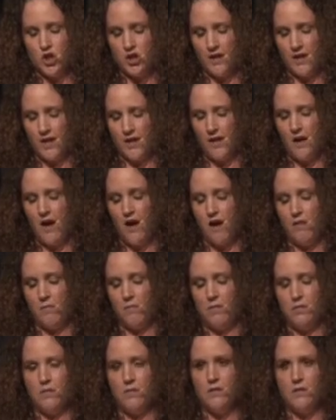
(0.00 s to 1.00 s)
looking
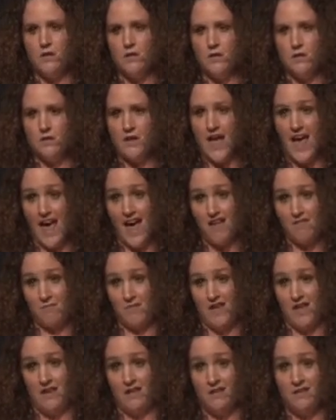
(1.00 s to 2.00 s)
up at
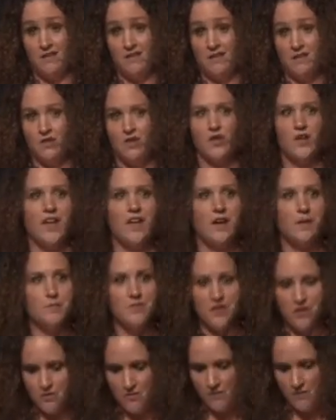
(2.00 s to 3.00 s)
me, looking
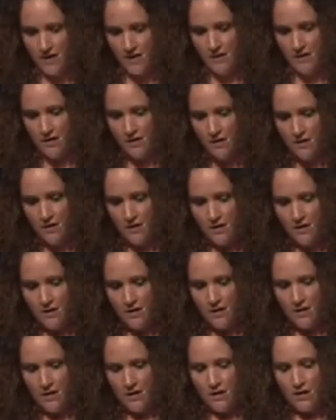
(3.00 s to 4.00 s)
up to me.
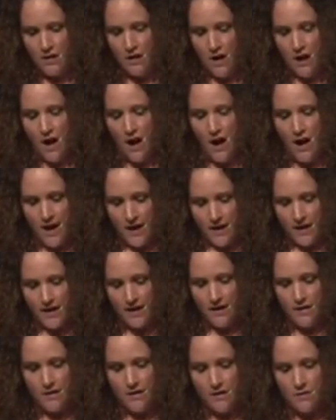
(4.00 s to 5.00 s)

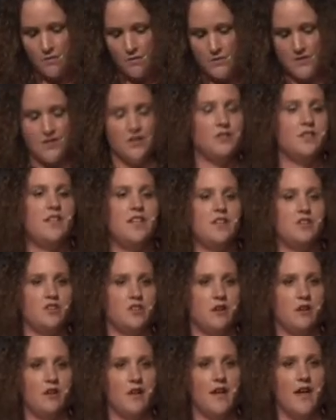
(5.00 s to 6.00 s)
I was their
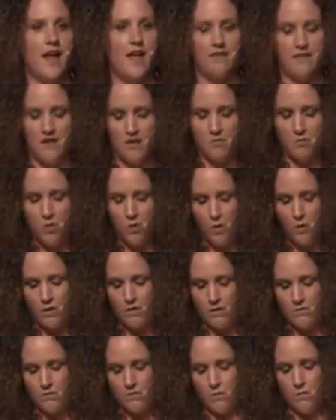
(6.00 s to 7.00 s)
teacher and had the
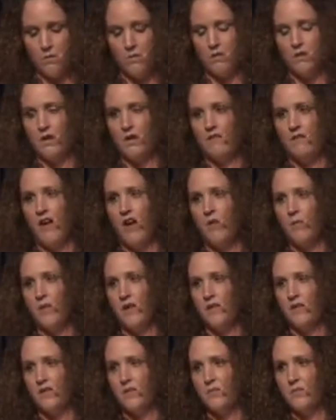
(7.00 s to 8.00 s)
important role of
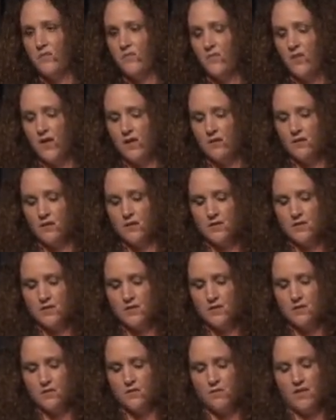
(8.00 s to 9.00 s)
helping them feel
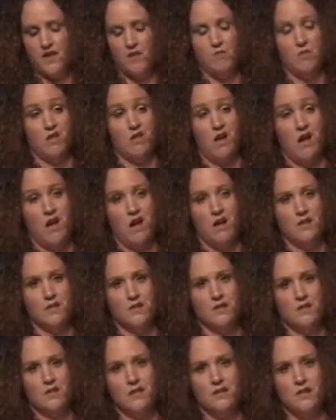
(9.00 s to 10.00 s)
as though they
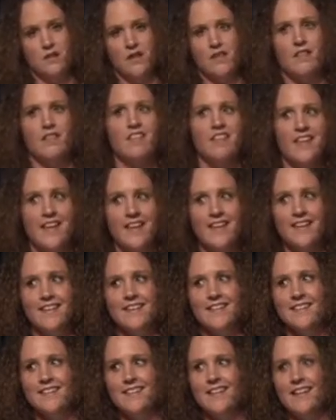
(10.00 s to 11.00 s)
belonged. And the thing
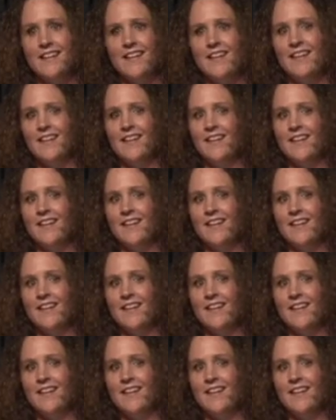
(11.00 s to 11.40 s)
is,